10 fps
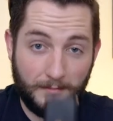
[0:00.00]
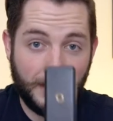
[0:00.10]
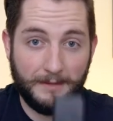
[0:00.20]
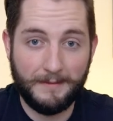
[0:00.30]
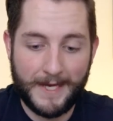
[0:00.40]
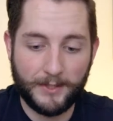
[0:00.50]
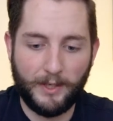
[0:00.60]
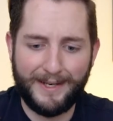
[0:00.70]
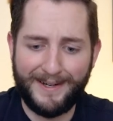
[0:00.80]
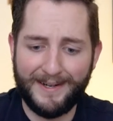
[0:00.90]
a nice
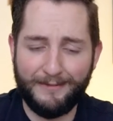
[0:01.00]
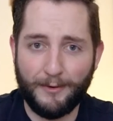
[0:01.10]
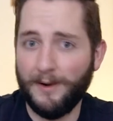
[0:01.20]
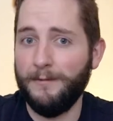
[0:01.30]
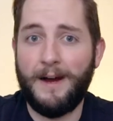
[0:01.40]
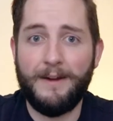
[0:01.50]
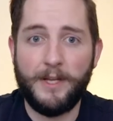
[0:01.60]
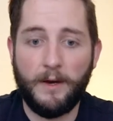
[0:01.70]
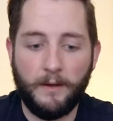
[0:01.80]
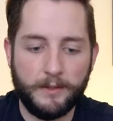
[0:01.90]
one here for
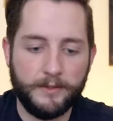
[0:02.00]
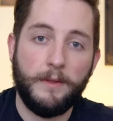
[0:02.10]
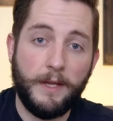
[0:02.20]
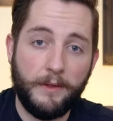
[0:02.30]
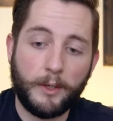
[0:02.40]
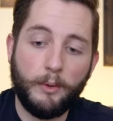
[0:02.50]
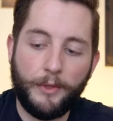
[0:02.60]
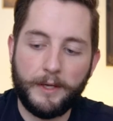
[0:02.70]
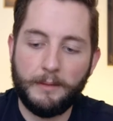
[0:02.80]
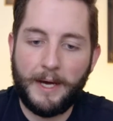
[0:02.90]
$5. The other cool
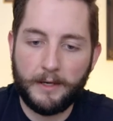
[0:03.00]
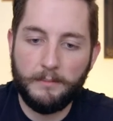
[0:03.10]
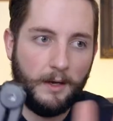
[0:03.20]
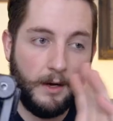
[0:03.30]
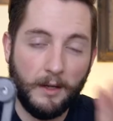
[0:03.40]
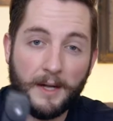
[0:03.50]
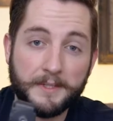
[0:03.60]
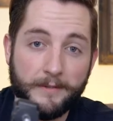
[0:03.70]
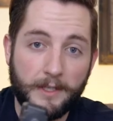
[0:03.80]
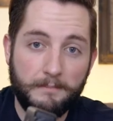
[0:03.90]
thing about them, on lots
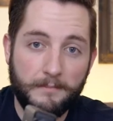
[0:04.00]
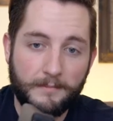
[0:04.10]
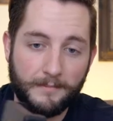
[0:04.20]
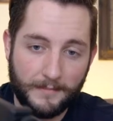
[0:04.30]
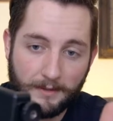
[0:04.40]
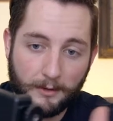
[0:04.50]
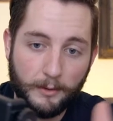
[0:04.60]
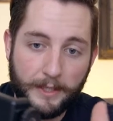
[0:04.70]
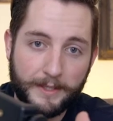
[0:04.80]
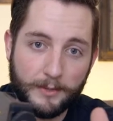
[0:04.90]
of them,
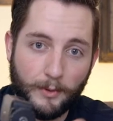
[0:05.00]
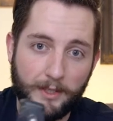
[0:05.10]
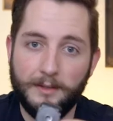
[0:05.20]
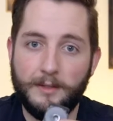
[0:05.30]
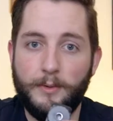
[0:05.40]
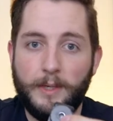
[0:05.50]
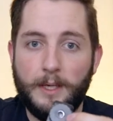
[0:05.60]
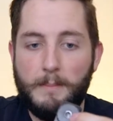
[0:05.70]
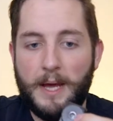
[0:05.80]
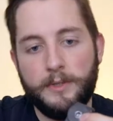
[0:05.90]
including this one, you
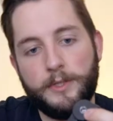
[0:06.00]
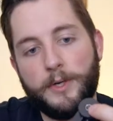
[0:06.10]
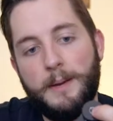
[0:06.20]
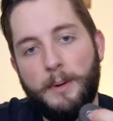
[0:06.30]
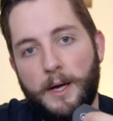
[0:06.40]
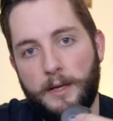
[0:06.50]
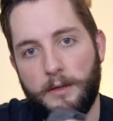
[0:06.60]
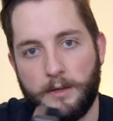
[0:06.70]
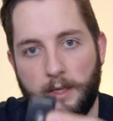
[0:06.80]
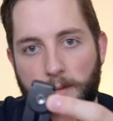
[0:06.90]
can mount a tripod
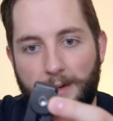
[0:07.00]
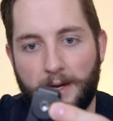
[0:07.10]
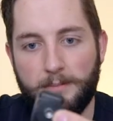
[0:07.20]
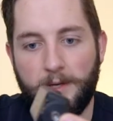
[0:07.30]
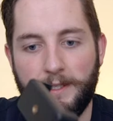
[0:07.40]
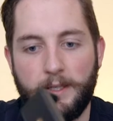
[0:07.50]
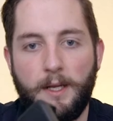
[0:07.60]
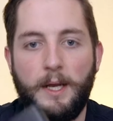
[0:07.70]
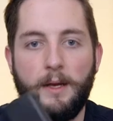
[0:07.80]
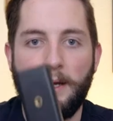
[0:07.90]
in the bottom of it,
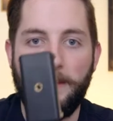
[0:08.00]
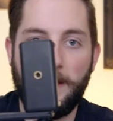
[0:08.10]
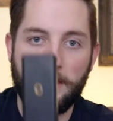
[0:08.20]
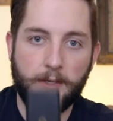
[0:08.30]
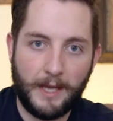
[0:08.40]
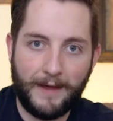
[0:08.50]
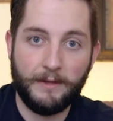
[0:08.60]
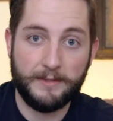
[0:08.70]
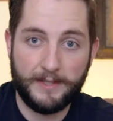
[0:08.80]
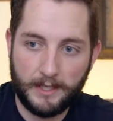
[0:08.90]
and then you can have
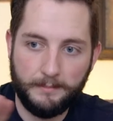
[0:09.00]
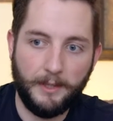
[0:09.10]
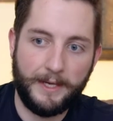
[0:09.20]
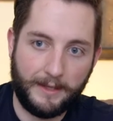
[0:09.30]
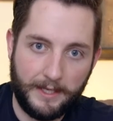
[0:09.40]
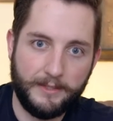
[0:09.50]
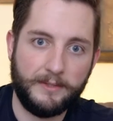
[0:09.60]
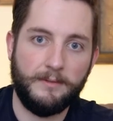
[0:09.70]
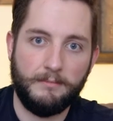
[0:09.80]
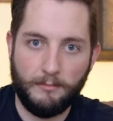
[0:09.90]
it set up like
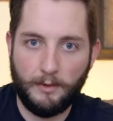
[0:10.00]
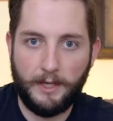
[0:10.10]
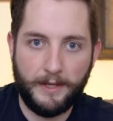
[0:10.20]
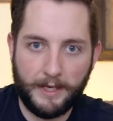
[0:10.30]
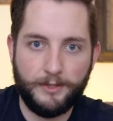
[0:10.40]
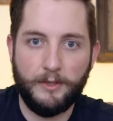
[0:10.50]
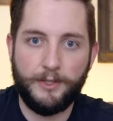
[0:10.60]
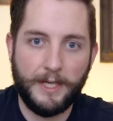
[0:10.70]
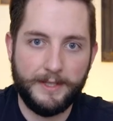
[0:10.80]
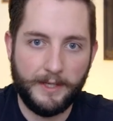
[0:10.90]
this one that I showed
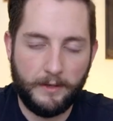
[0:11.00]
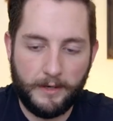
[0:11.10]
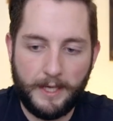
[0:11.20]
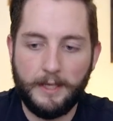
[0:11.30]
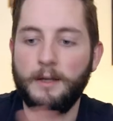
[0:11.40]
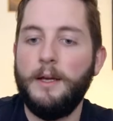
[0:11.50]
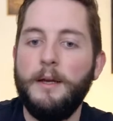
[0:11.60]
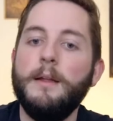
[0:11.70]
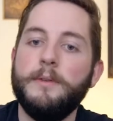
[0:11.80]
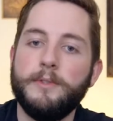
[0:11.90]
you guys the other day,
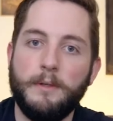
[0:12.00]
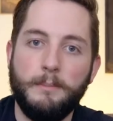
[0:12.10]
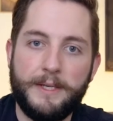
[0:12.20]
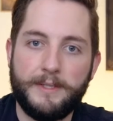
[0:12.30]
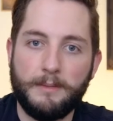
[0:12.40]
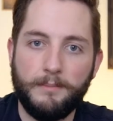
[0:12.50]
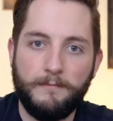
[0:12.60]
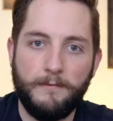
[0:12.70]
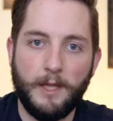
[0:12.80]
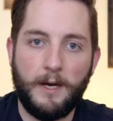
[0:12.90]
this little basic
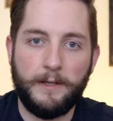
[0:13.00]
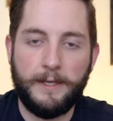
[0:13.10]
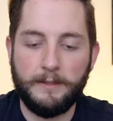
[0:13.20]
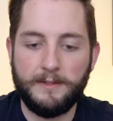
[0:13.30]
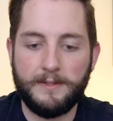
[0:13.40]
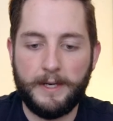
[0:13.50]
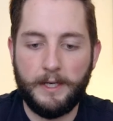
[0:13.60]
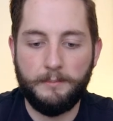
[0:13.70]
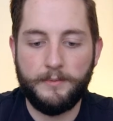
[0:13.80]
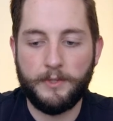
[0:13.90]
vlogging
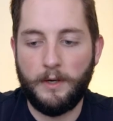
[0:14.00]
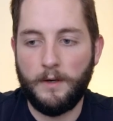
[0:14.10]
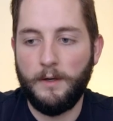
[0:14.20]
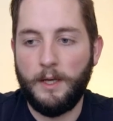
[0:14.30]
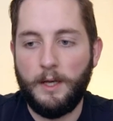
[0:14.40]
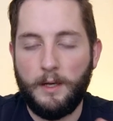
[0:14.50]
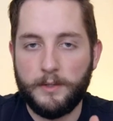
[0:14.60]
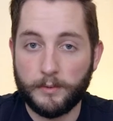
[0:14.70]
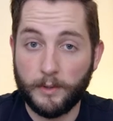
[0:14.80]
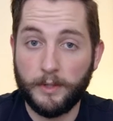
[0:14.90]
setup. So
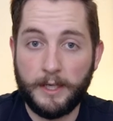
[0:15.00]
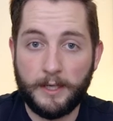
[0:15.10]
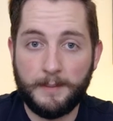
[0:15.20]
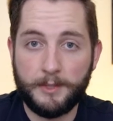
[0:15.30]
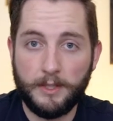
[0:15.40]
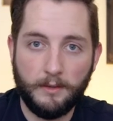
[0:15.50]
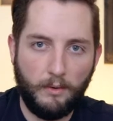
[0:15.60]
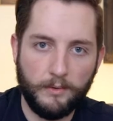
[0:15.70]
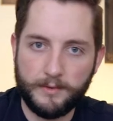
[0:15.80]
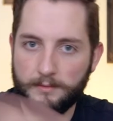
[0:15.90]
it's a really good option,
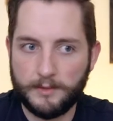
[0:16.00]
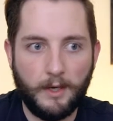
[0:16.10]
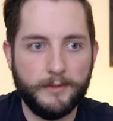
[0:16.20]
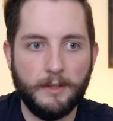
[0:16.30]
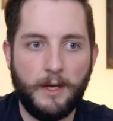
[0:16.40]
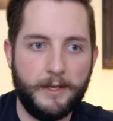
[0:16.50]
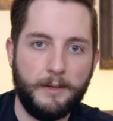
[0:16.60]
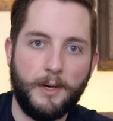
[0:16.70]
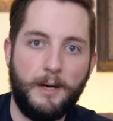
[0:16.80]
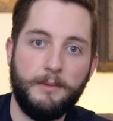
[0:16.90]
holds, solves a lot of
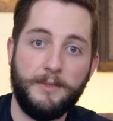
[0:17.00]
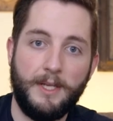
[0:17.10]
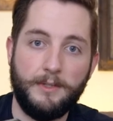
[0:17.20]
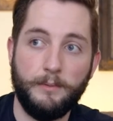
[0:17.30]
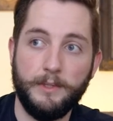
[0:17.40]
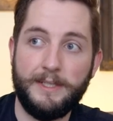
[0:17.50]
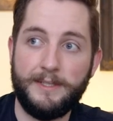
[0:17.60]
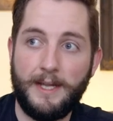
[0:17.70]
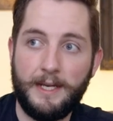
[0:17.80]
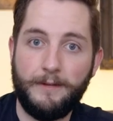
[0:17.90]
your problems, gets you really
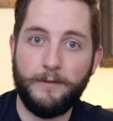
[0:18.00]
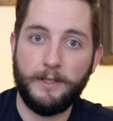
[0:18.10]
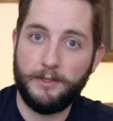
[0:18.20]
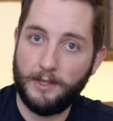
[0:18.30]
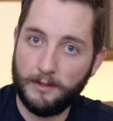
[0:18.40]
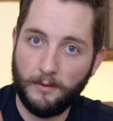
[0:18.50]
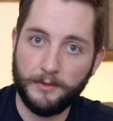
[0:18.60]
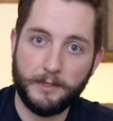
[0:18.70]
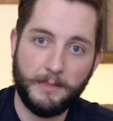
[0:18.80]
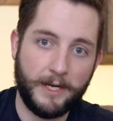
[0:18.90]
steady footage and
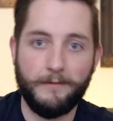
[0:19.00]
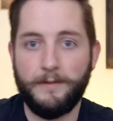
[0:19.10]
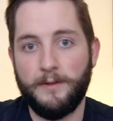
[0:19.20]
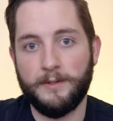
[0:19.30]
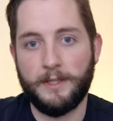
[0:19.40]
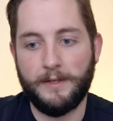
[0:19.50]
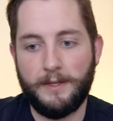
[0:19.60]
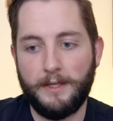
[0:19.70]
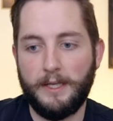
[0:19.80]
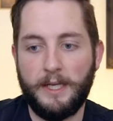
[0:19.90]
holds your microphones and
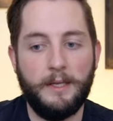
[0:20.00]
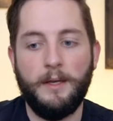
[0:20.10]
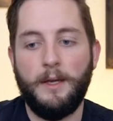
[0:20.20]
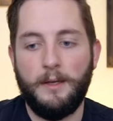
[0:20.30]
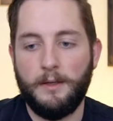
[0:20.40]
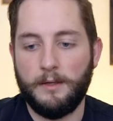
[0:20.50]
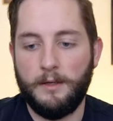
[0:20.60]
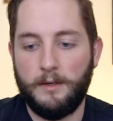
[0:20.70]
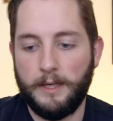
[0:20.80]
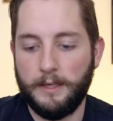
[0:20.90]
everything you need, you
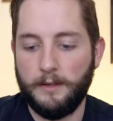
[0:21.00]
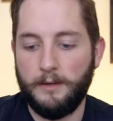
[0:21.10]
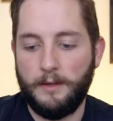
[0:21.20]
know, and